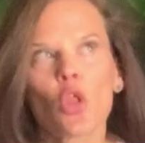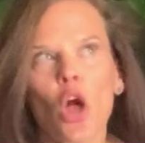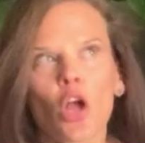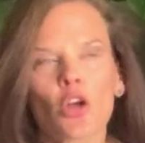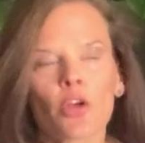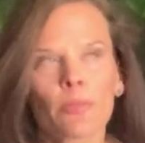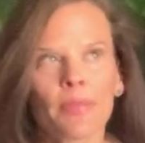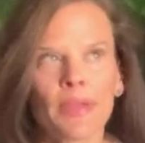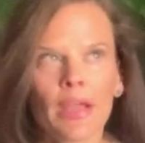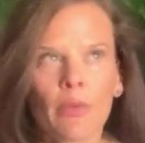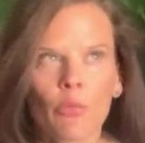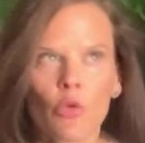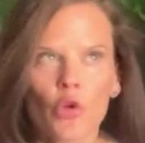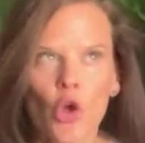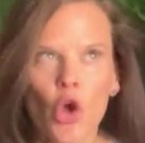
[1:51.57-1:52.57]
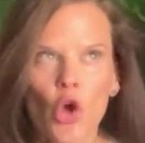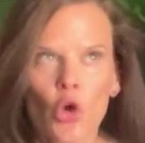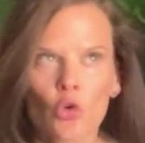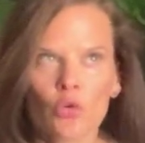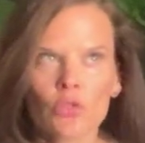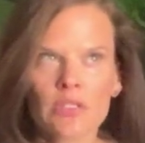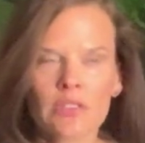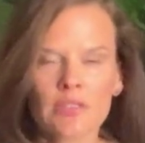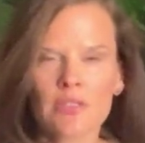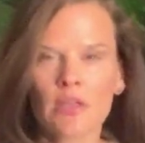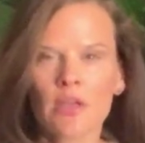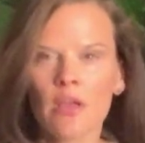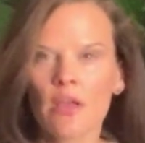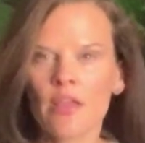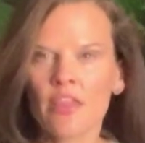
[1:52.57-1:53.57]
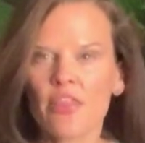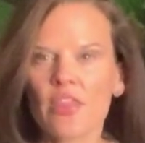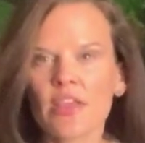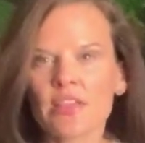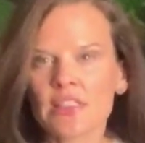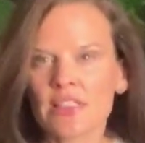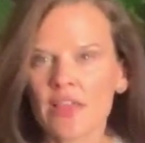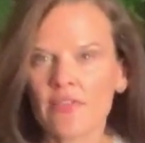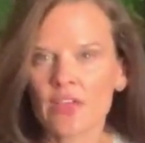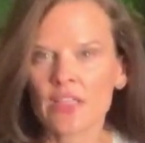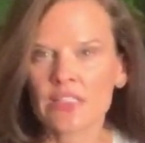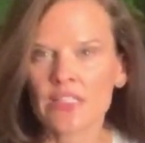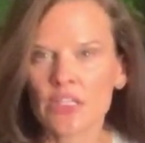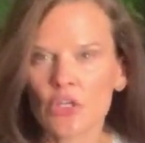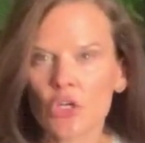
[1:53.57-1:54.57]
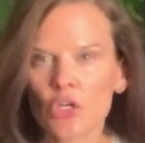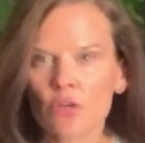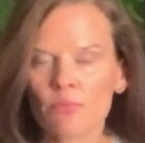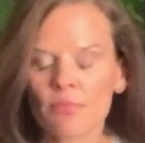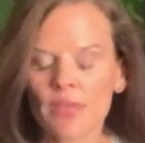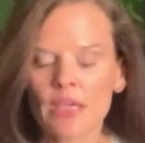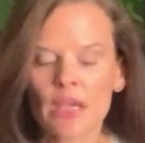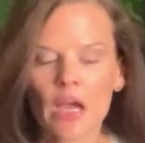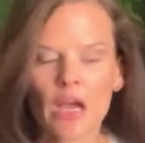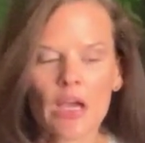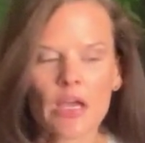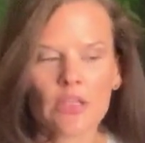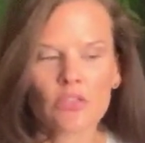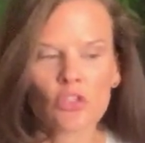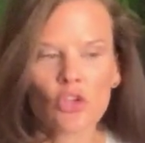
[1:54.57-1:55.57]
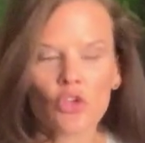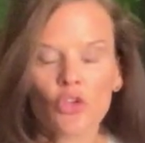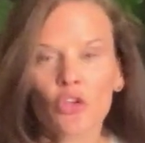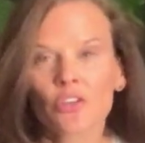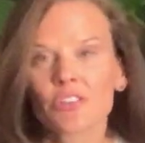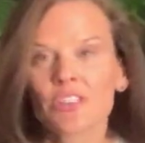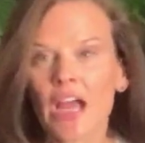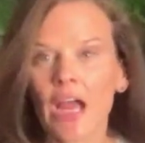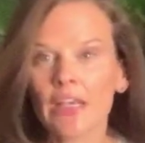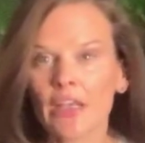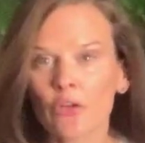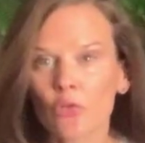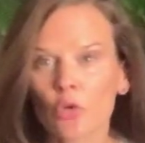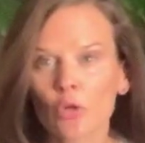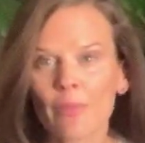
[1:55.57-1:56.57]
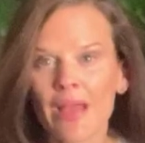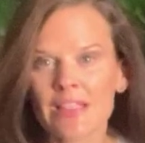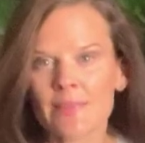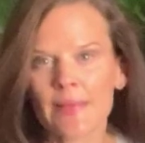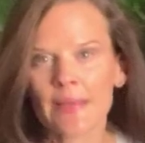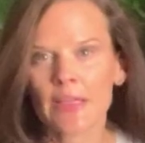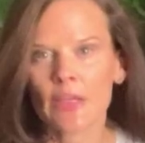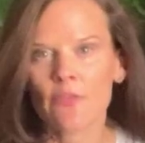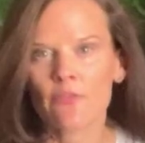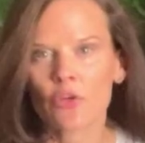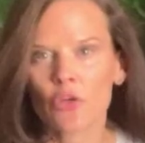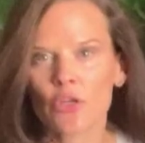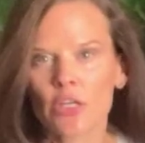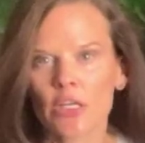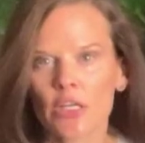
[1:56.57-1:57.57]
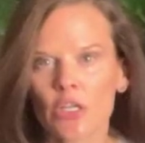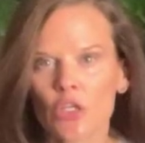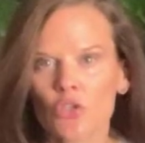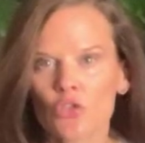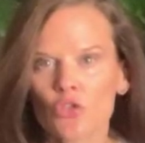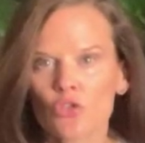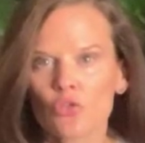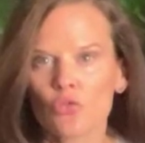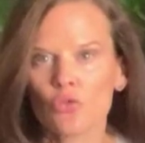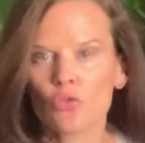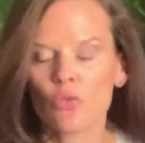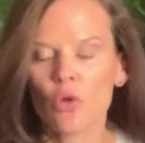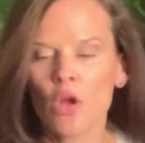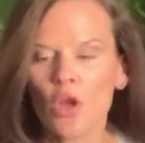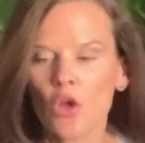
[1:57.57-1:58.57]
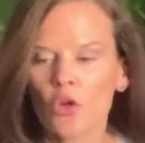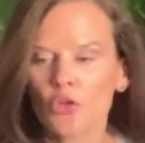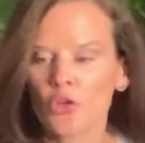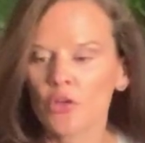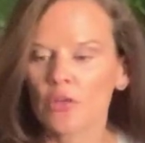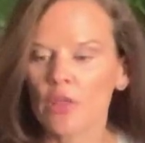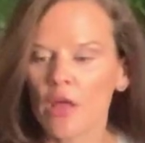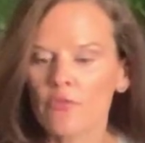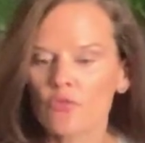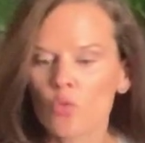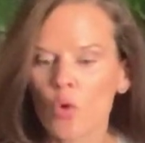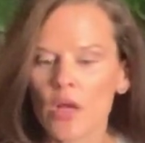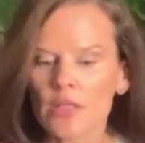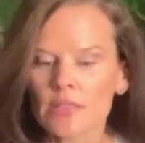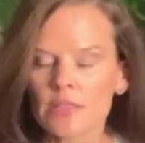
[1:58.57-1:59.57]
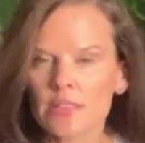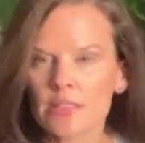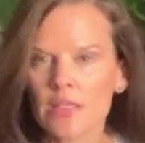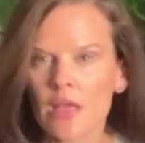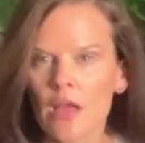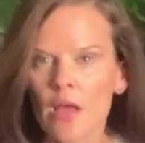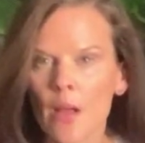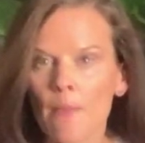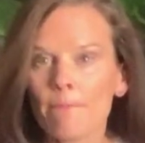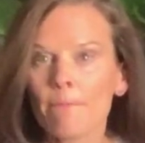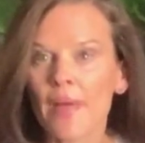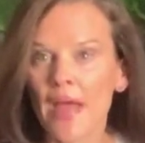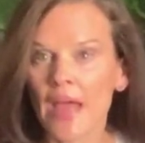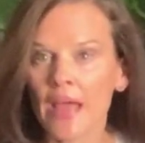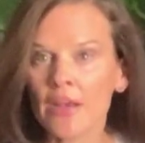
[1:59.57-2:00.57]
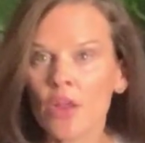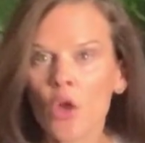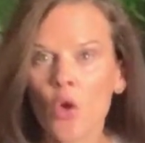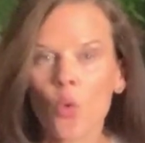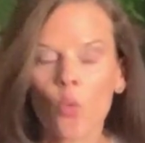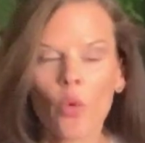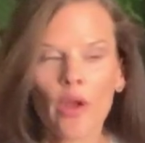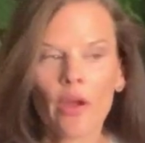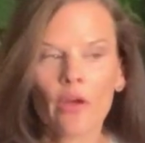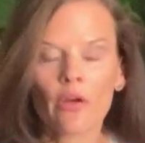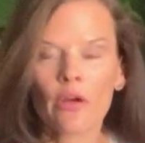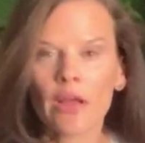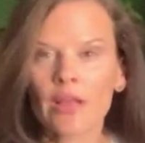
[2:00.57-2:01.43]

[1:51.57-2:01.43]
longer be able to host Thanksgiving dinner because your dining room has been converted into your loved one's bed where